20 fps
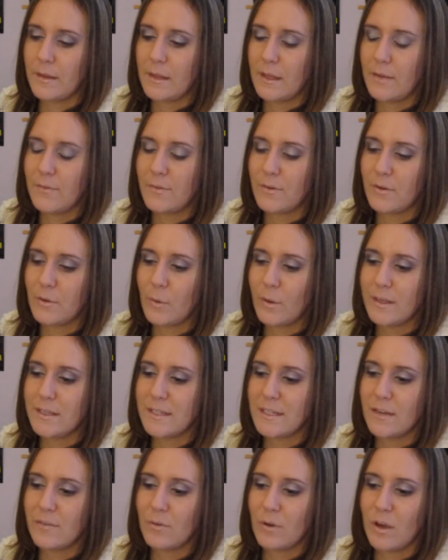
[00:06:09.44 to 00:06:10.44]
If you're going
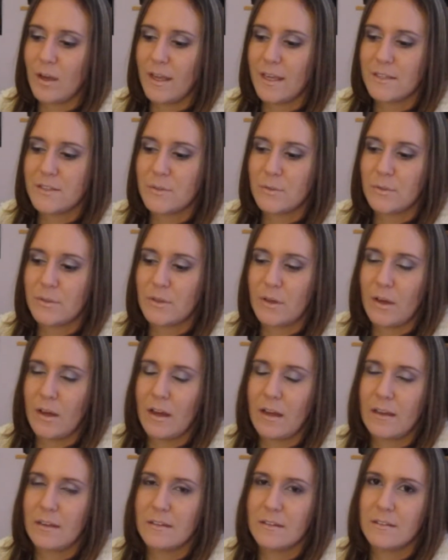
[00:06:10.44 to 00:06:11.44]
to give rawhide to a
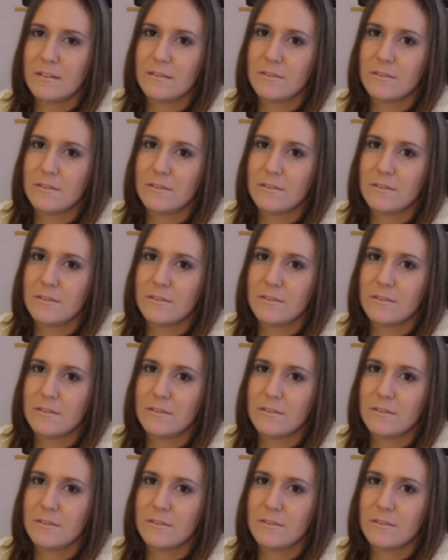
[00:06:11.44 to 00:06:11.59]
dog,